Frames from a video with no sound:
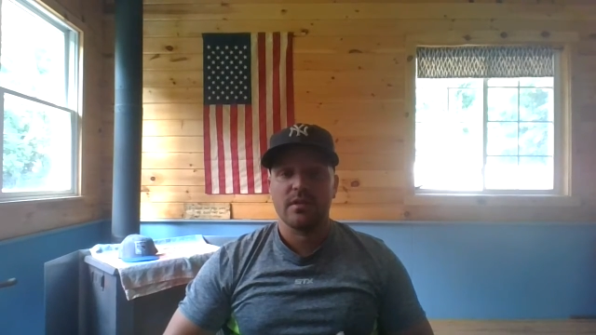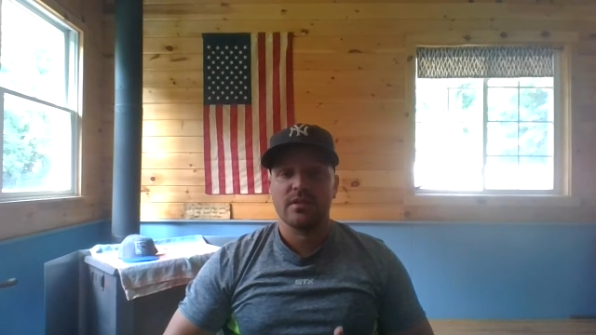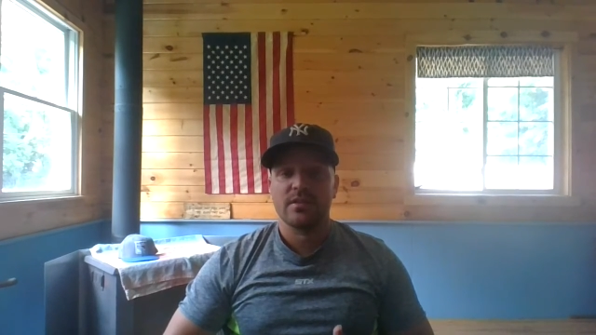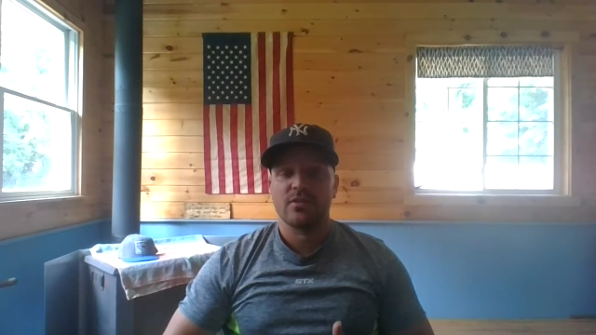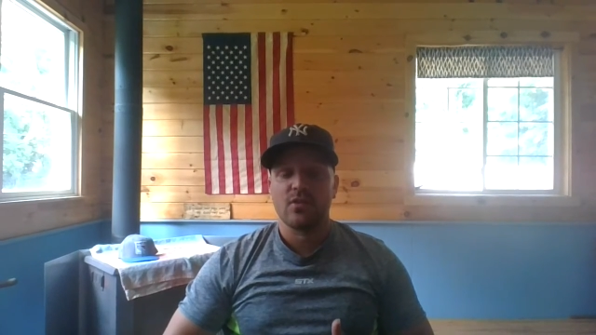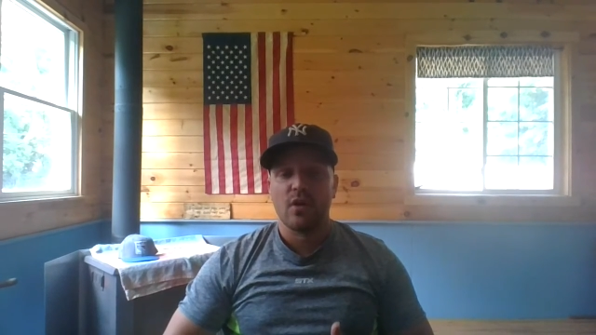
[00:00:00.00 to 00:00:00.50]
is
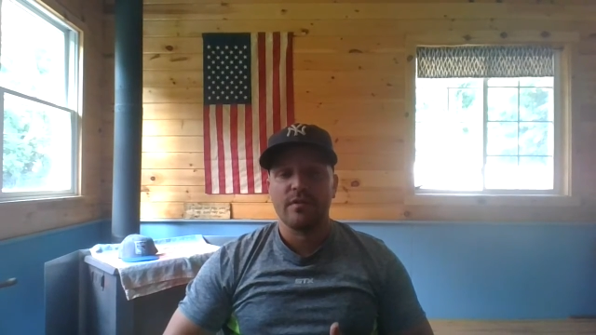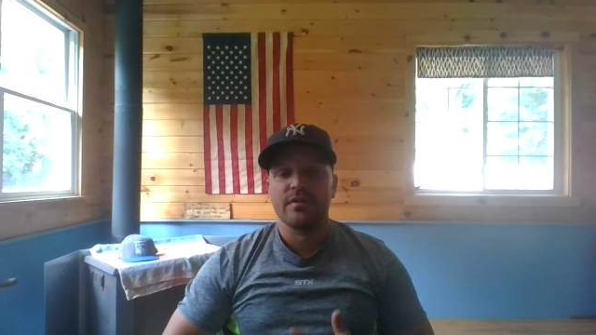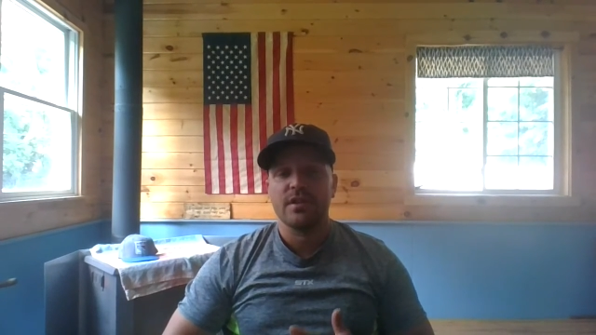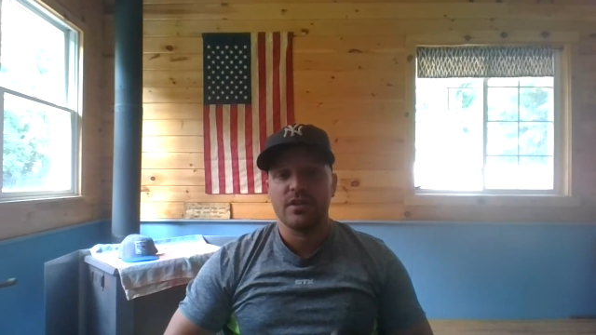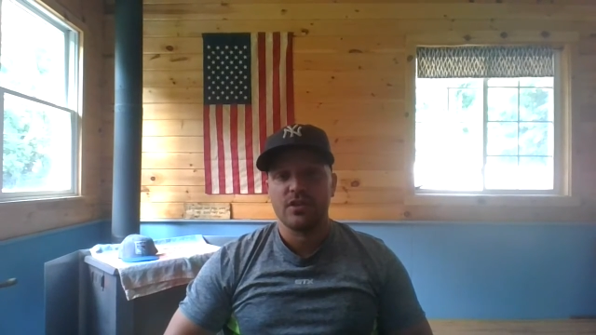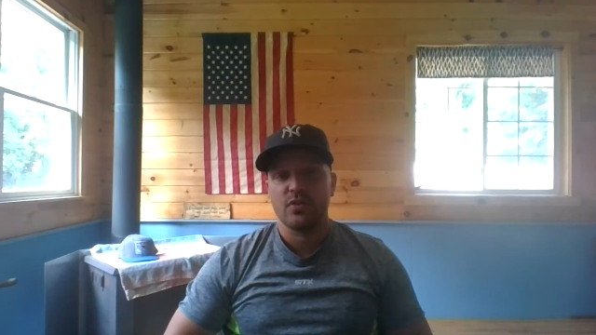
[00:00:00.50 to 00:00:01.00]
soft
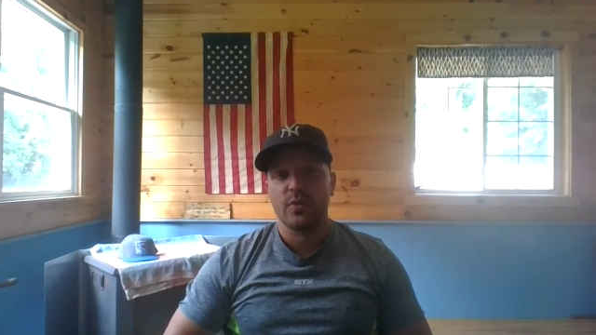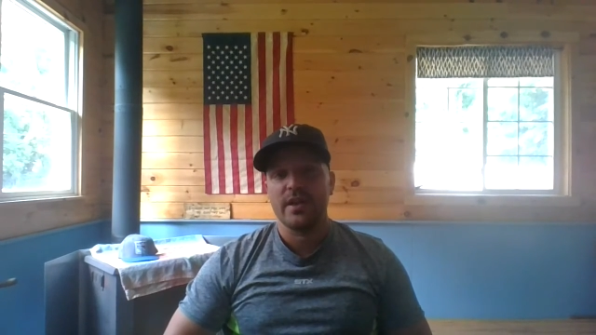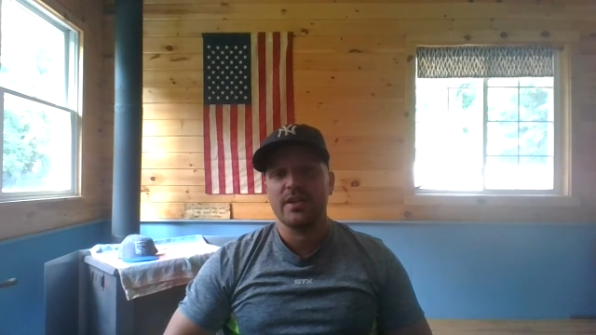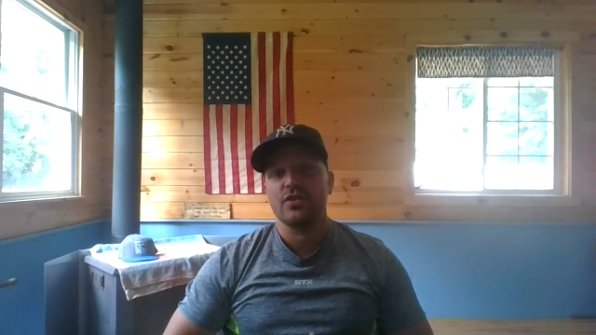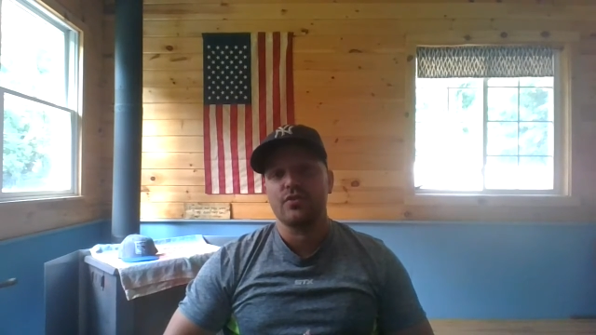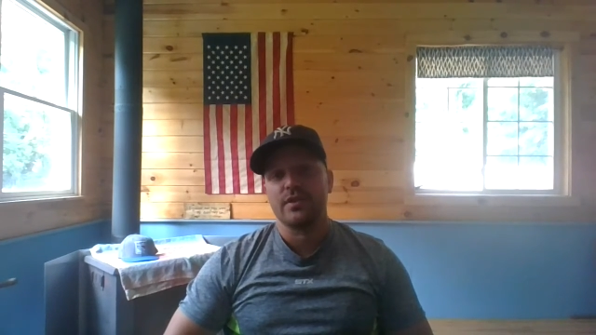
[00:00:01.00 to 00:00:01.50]
tissue
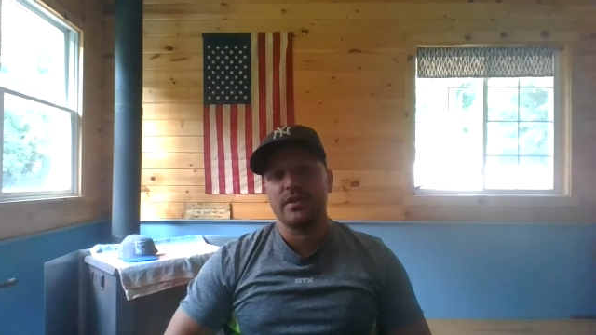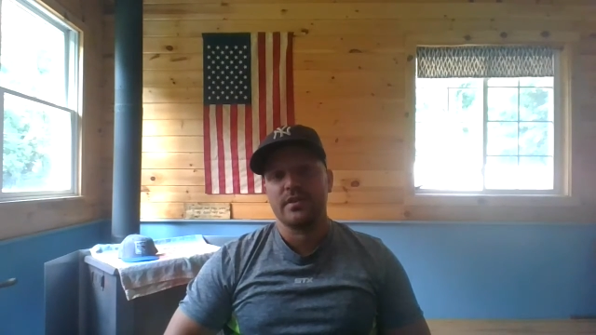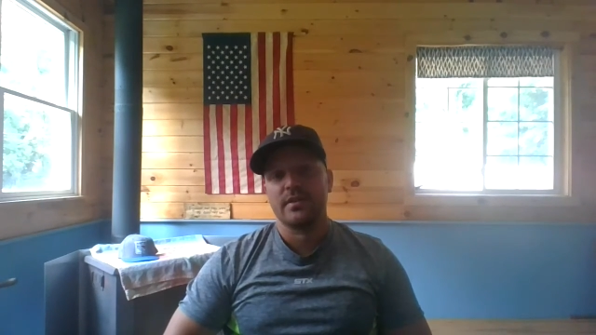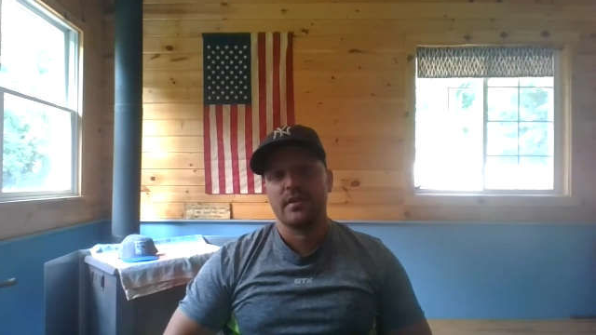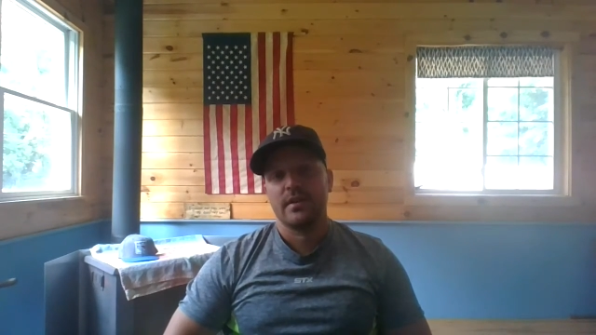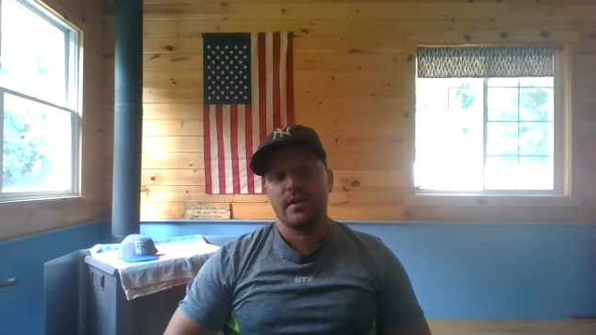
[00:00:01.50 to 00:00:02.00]
injuries.